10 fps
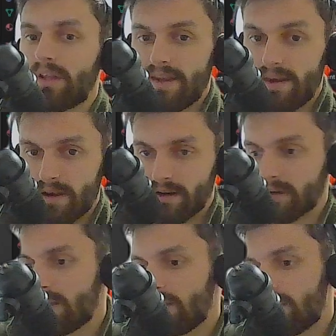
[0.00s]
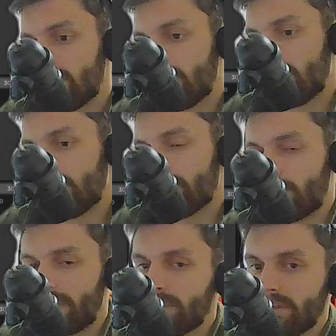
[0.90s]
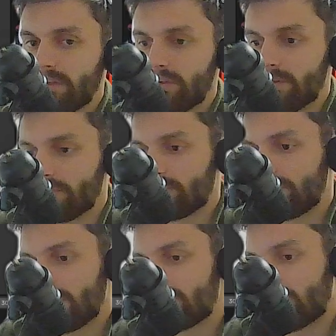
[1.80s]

in. The way we'll do this, it's